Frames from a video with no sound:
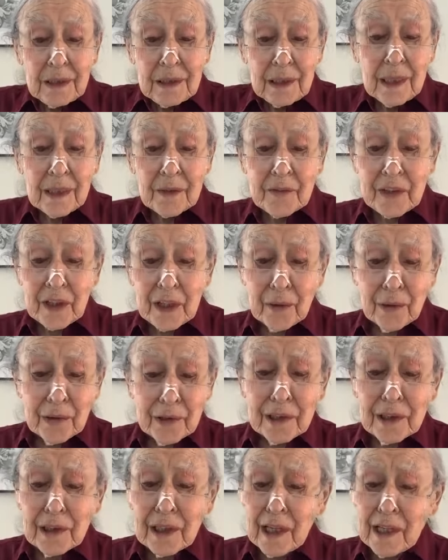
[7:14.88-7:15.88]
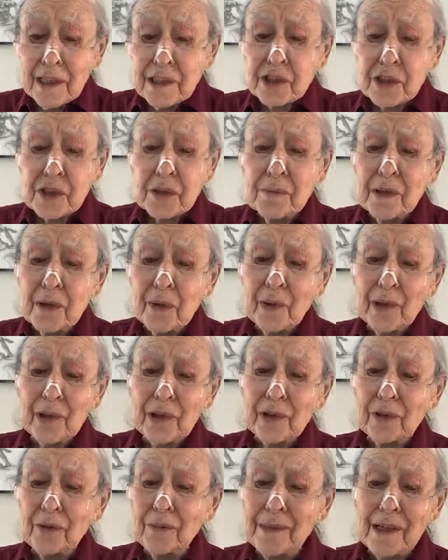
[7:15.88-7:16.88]
And therein lies the
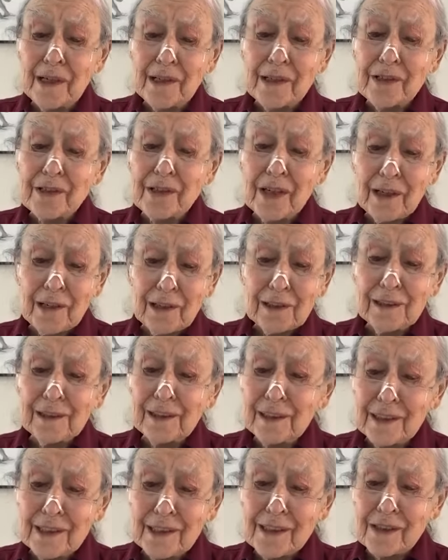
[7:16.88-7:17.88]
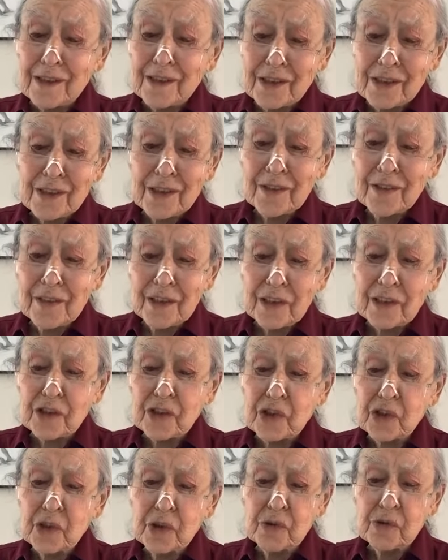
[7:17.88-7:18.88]
miracle, my darlings, in
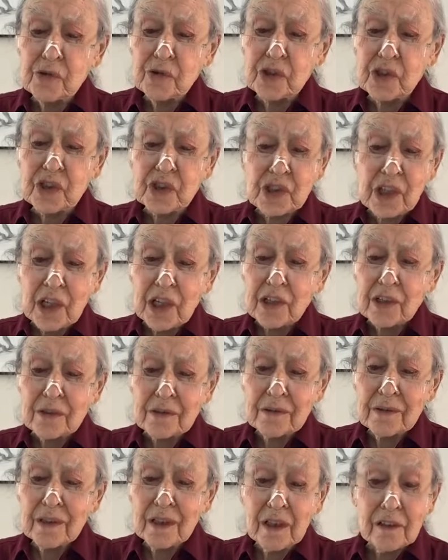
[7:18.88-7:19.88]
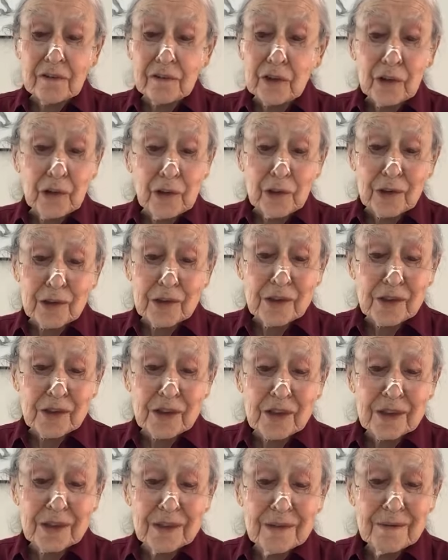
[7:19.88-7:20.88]
this new state of hers.
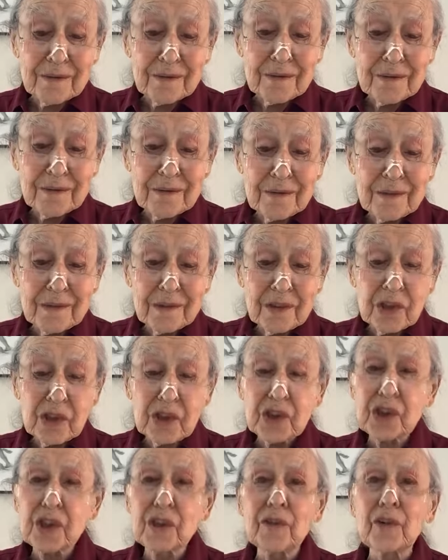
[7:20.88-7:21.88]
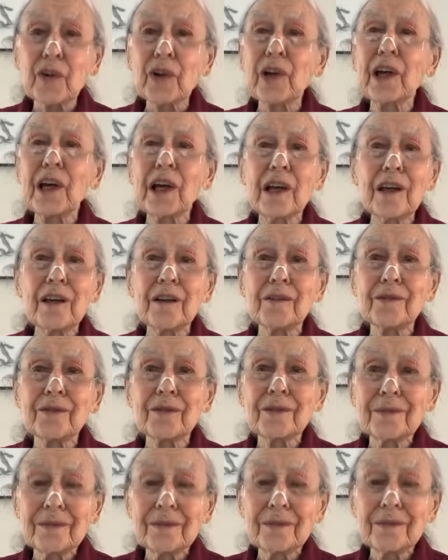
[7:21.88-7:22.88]
She forgave
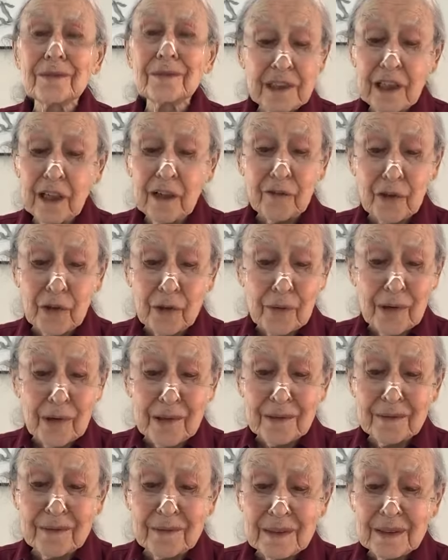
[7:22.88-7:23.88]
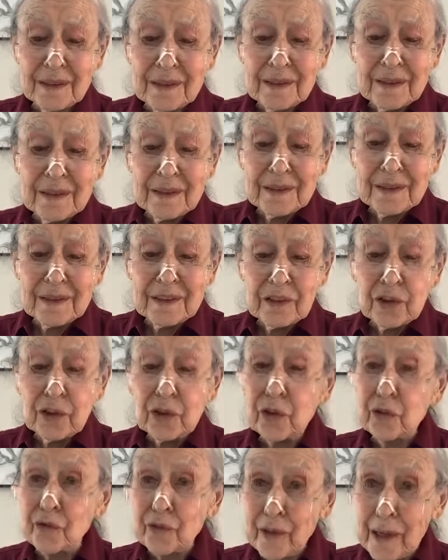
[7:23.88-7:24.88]
everyone,
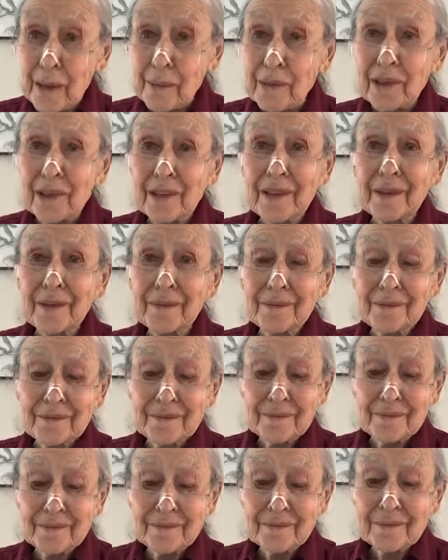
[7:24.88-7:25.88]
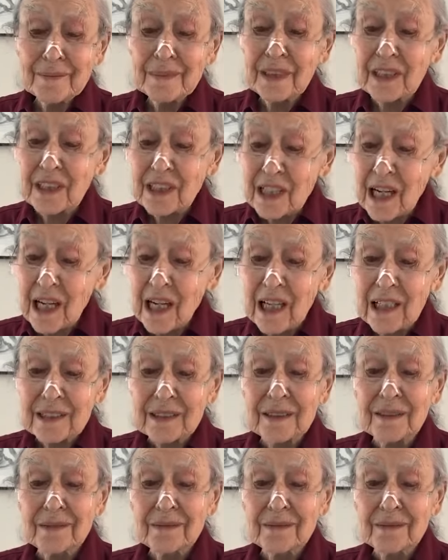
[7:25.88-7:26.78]
her family, God,